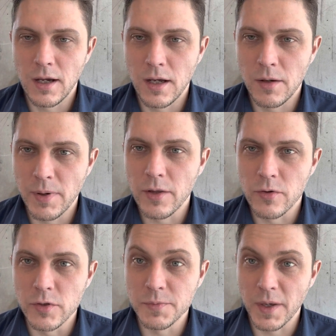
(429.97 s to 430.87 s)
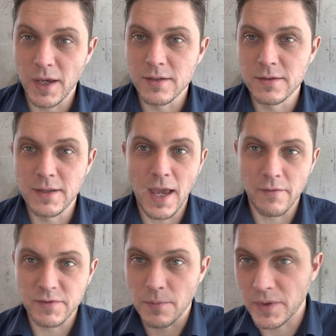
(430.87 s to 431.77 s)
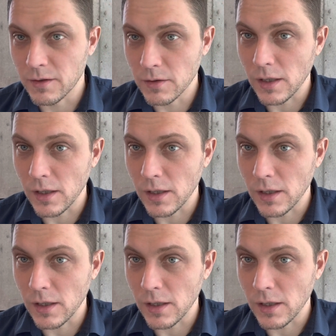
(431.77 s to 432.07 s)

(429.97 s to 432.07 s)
Belarus, because they have something